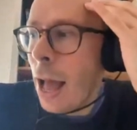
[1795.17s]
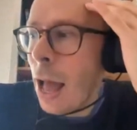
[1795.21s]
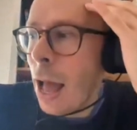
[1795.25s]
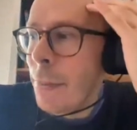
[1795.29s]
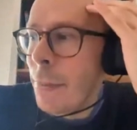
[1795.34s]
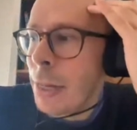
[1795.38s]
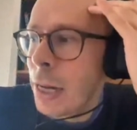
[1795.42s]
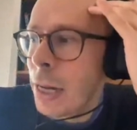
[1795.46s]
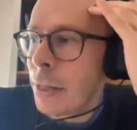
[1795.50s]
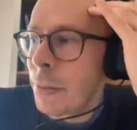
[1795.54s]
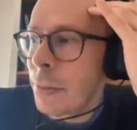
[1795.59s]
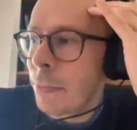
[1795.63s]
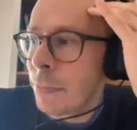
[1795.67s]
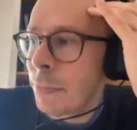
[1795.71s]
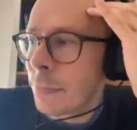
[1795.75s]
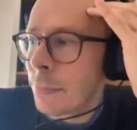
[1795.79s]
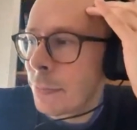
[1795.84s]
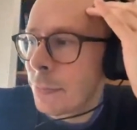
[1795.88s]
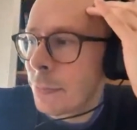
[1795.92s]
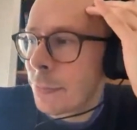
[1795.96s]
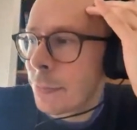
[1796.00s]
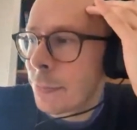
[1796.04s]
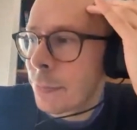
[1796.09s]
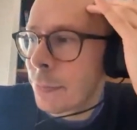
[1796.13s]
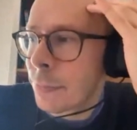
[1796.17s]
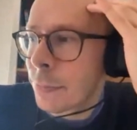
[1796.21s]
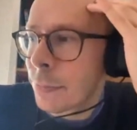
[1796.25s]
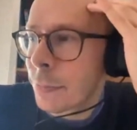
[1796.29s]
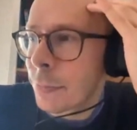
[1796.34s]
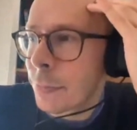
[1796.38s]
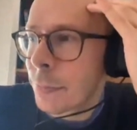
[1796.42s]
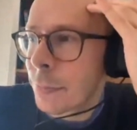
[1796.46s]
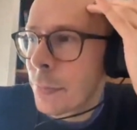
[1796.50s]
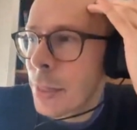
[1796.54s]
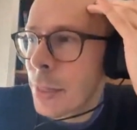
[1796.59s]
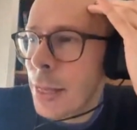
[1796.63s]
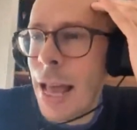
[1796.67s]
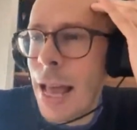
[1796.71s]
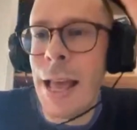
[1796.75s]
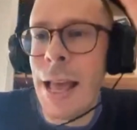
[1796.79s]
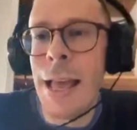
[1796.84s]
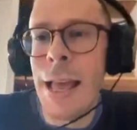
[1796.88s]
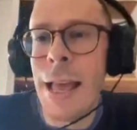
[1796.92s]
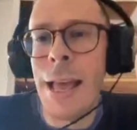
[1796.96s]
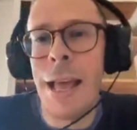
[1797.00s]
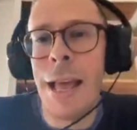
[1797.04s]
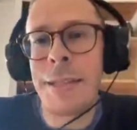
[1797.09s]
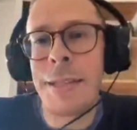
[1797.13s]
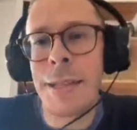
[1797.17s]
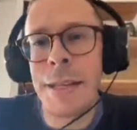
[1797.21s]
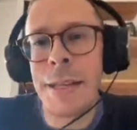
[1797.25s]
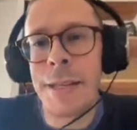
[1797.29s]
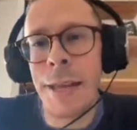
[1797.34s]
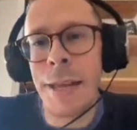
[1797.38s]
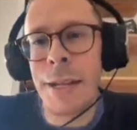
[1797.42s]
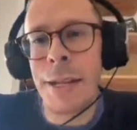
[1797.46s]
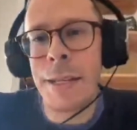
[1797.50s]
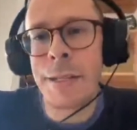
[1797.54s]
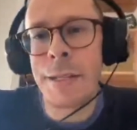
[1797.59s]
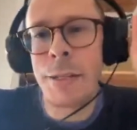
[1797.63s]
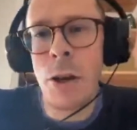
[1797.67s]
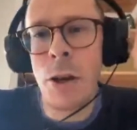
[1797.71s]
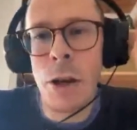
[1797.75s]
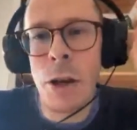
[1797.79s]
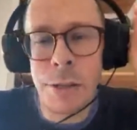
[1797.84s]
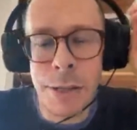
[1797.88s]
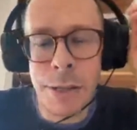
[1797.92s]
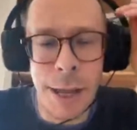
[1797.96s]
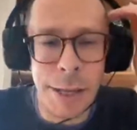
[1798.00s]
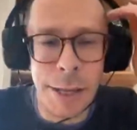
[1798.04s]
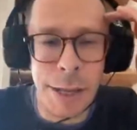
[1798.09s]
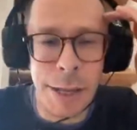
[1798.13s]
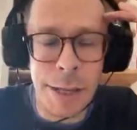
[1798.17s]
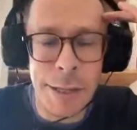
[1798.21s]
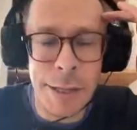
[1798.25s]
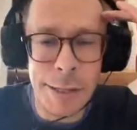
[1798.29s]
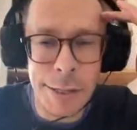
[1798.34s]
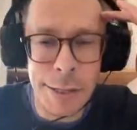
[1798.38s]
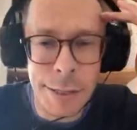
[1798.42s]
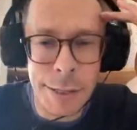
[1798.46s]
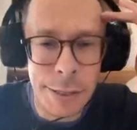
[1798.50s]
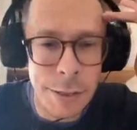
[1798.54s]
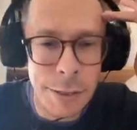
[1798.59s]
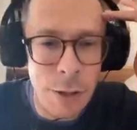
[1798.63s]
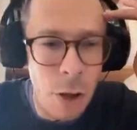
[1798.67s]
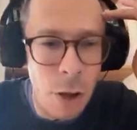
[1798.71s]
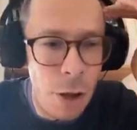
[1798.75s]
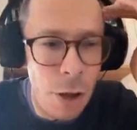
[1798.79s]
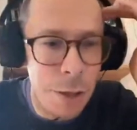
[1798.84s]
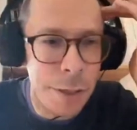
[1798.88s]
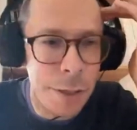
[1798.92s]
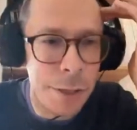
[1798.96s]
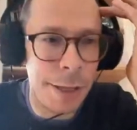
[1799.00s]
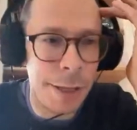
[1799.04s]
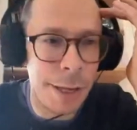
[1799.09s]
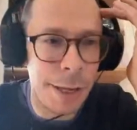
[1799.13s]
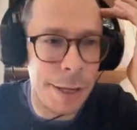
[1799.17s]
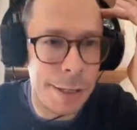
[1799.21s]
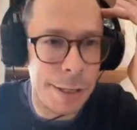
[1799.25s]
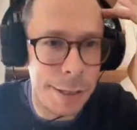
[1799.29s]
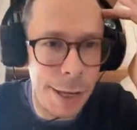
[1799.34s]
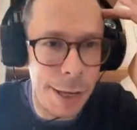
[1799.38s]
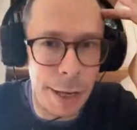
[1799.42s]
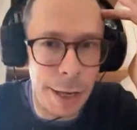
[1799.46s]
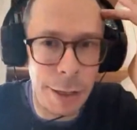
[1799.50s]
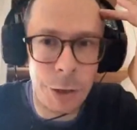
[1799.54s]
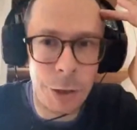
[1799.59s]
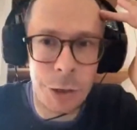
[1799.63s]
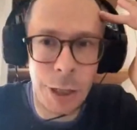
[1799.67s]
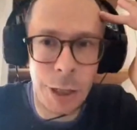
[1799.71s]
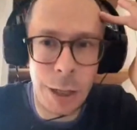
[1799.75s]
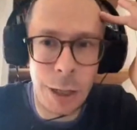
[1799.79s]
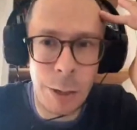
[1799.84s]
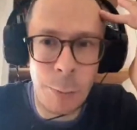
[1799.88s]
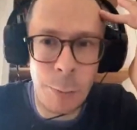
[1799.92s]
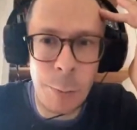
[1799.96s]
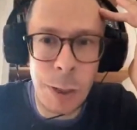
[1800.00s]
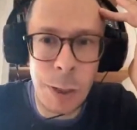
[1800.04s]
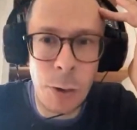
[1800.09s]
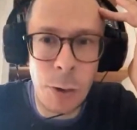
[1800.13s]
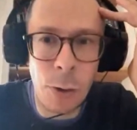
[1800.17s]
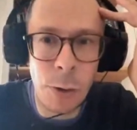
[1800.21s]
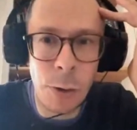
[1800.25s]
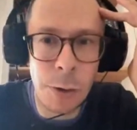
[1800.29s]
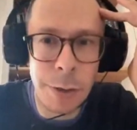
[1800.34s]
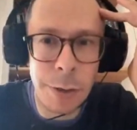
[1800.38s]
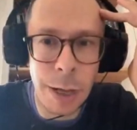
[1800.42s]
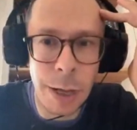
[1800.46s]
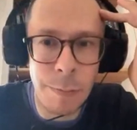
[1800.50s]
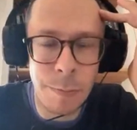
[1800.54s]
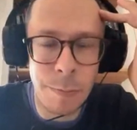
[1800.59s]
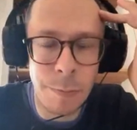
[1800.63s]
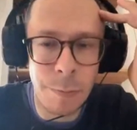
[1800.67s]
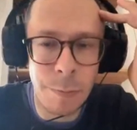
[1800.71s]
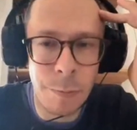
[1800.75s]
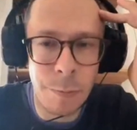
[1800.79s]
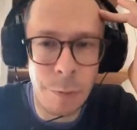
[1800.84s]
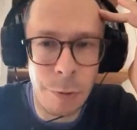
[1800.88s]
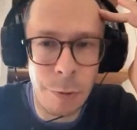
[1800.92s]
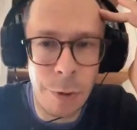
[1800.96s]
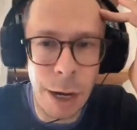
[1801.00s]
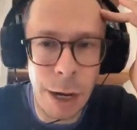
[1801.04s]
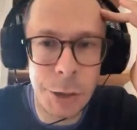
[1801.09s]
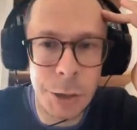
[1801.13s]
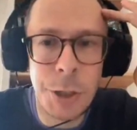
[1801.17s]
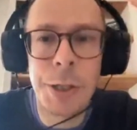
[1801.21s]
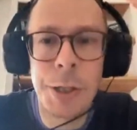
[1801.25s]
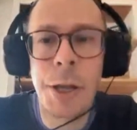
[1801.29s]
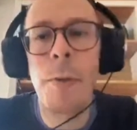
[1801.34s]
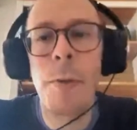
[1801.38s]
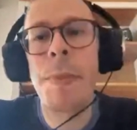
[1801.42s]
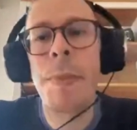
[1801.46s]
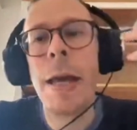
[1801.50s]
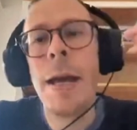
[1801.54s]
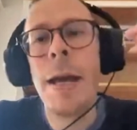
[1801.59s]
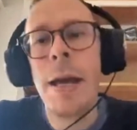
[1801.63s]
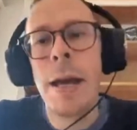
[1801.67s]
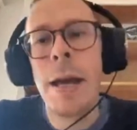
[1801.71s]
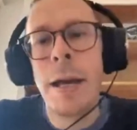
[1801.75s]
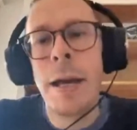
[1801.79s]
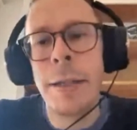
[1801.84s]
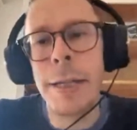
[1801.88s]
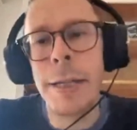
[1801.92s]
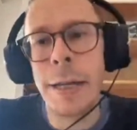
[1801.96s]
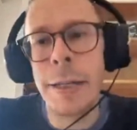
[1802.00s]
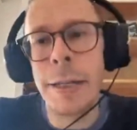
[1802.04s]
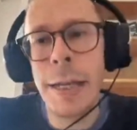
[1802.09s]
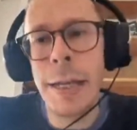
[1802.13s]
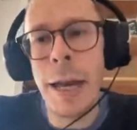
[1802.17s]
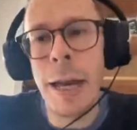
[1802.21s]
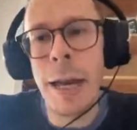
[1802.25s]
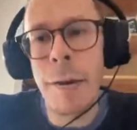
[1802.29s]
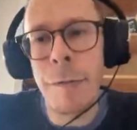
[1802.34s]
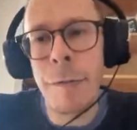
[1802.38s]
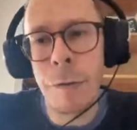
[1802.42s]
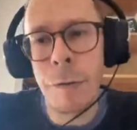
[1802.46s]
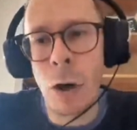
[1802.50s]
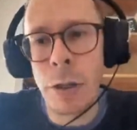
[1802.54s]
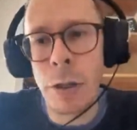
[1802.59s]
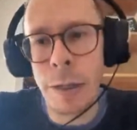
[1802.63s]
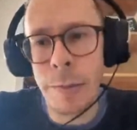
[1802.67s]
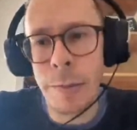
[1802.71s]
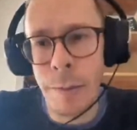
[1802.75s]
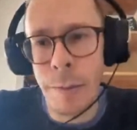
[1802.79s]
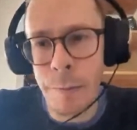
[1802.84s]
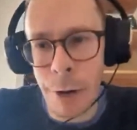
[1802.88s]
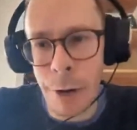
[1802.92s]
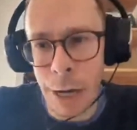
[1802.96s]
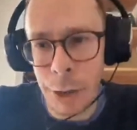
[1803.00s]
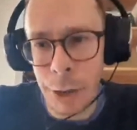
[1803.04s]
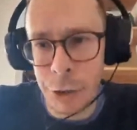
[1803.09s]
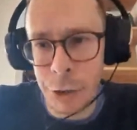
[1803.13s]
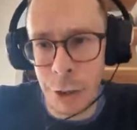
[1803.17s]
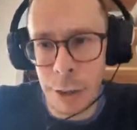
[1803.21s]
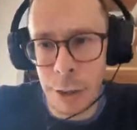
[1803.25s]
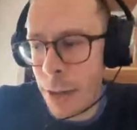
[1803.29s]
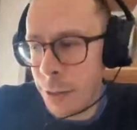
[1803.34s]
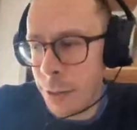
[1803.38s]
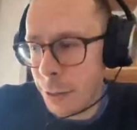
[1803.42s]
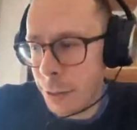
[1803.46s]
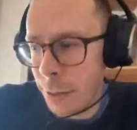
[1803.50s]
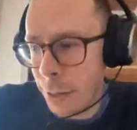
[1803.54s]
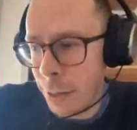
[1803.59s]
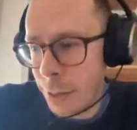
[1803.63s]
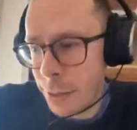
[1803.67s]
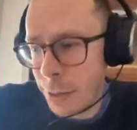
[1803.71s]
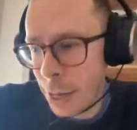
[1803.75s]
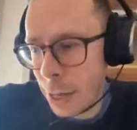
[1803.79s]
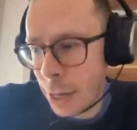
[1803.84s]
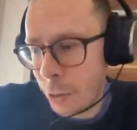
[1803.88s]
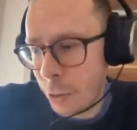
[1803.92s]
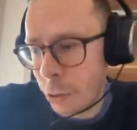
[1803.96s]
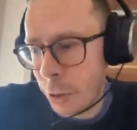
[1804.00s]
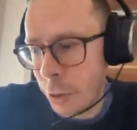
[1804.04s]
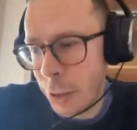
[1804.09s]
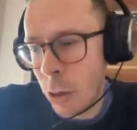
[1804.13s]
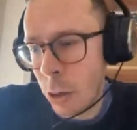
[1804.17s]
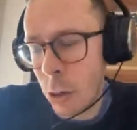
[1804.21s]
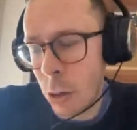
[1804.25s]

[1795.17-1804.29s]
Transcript: i mean i as i said it's not like it's not essential that we call them rush so the idea of calling them rational capacities actually